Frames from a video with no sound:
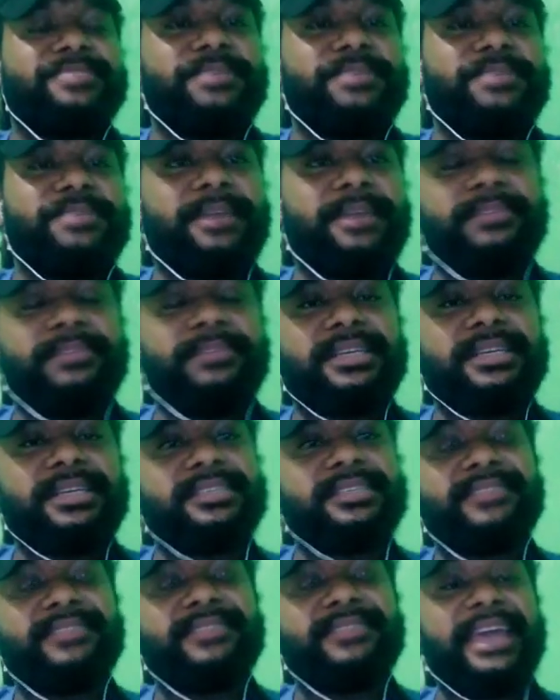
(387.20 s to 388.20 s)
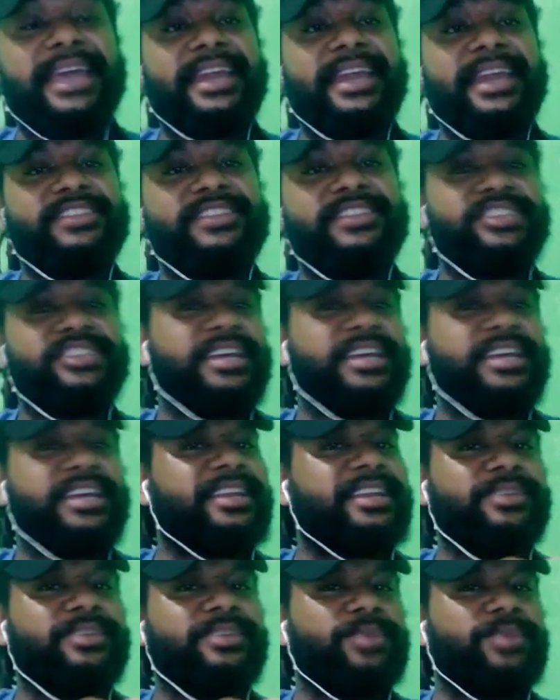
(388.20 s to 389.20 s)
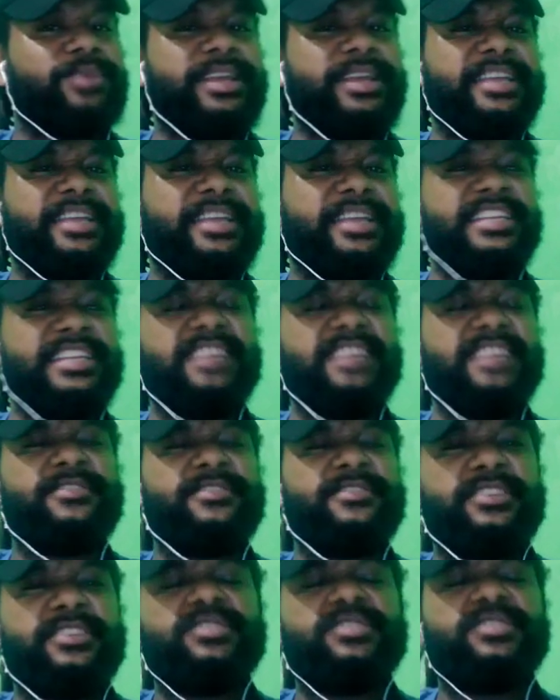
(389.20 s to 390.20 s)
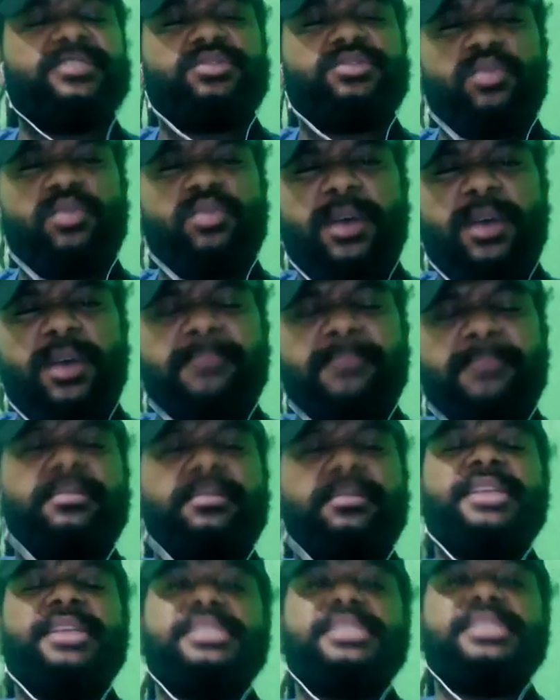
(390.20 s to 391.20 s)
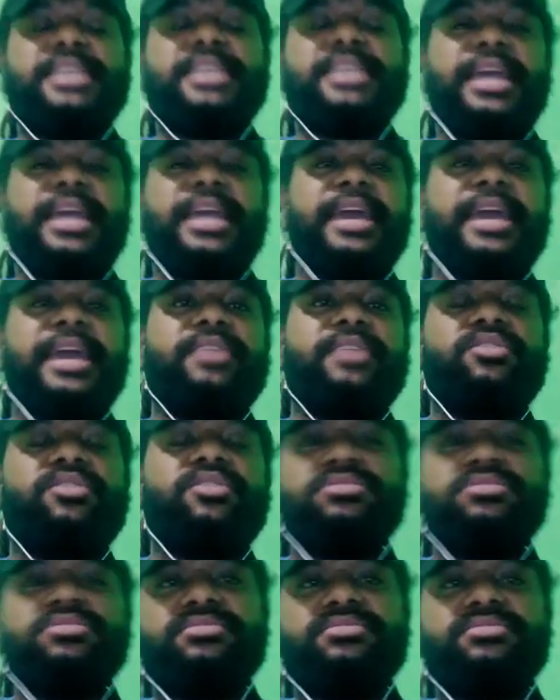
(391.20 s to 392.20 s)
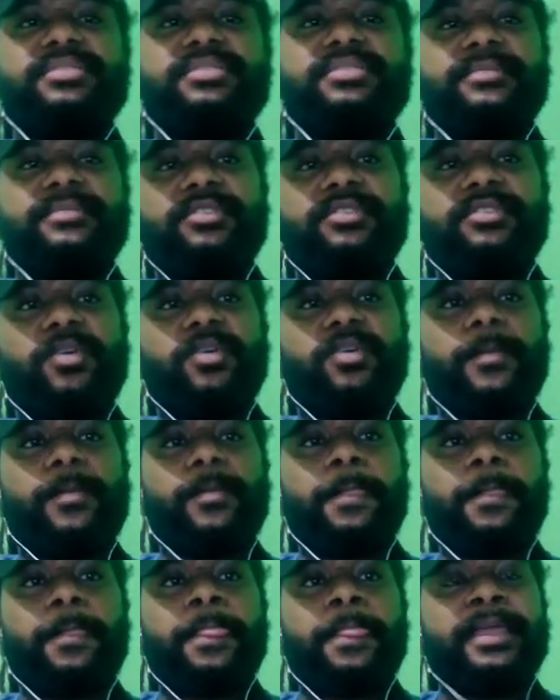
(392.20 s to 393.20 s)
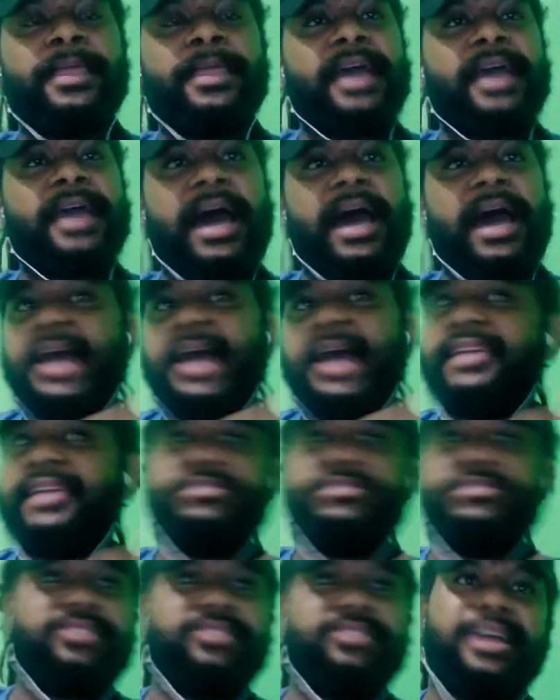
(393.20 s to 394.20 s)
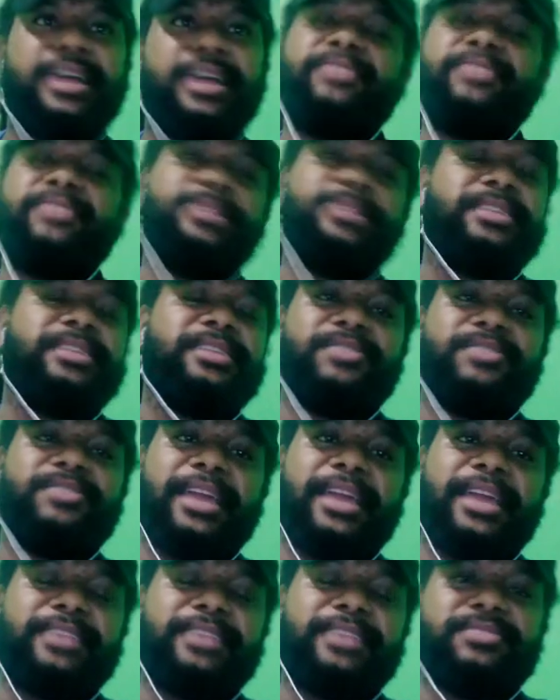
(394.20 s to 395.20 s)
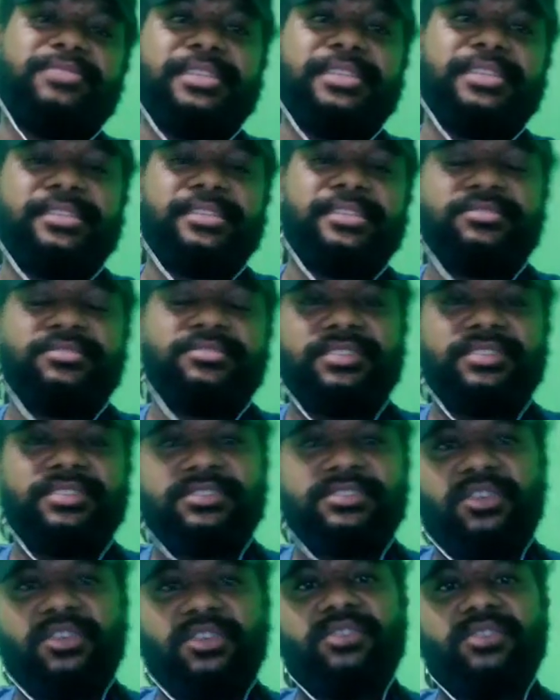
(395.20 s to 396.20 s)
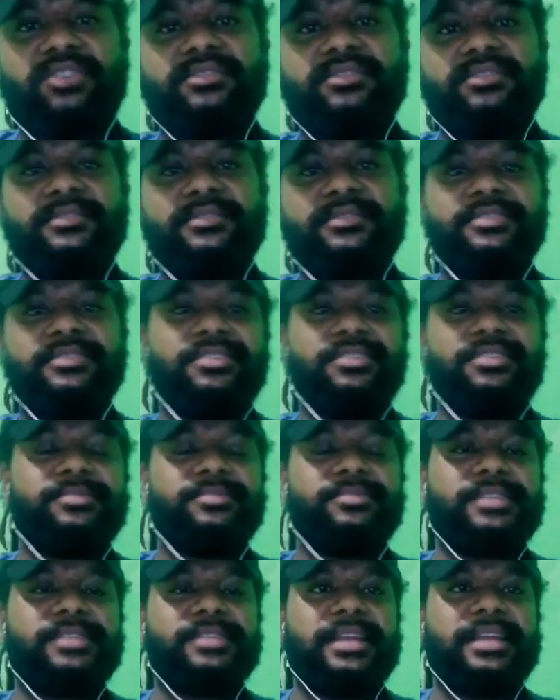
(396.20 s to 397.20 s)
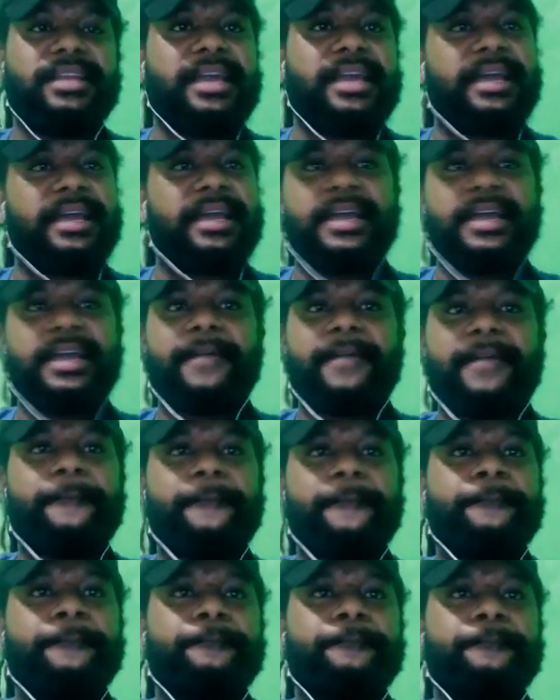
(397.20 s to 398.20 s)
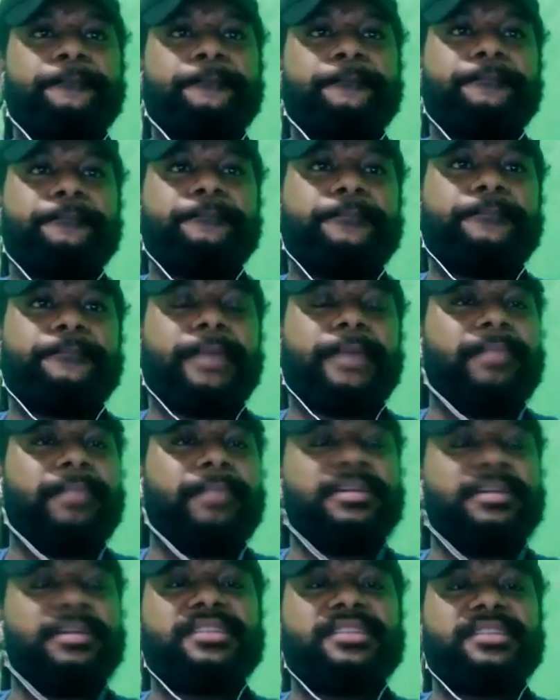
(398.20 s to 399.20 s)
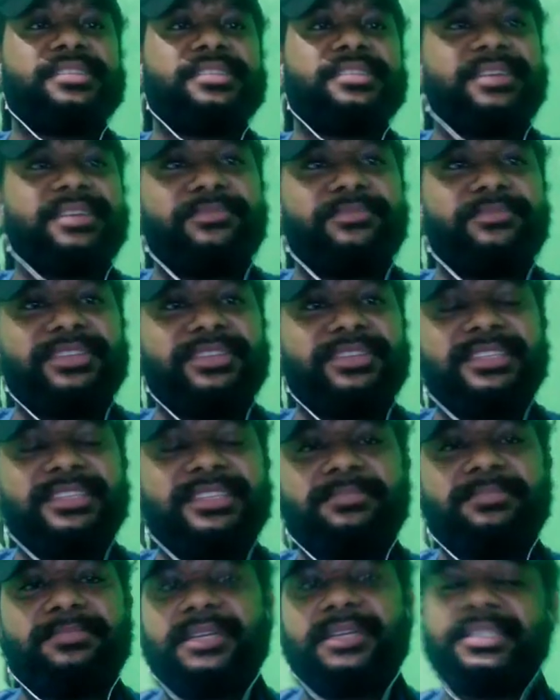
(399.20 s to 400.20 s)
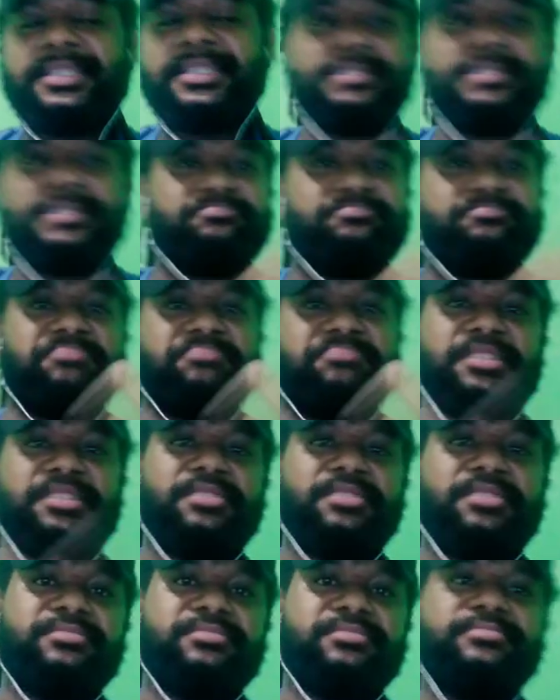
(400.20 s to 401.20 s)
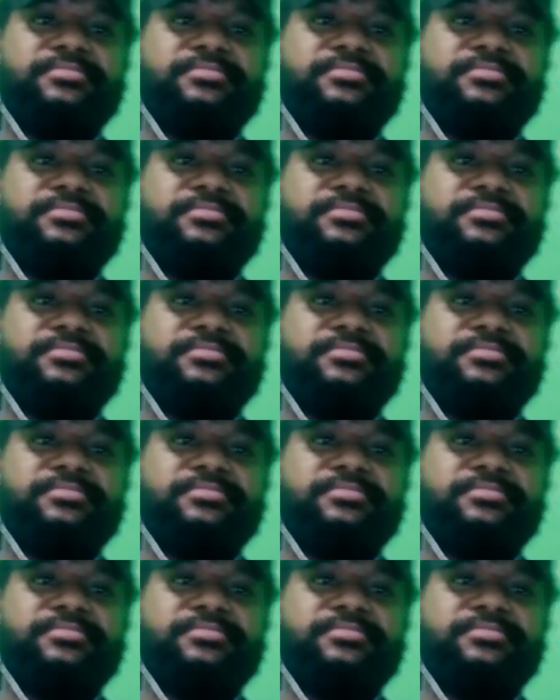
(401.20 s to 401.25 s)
me up because of the energy and the way they deliver is so amazing and also you know i i normally don't like to listen to this song you know what i'm saying like uh, because of some reason but you know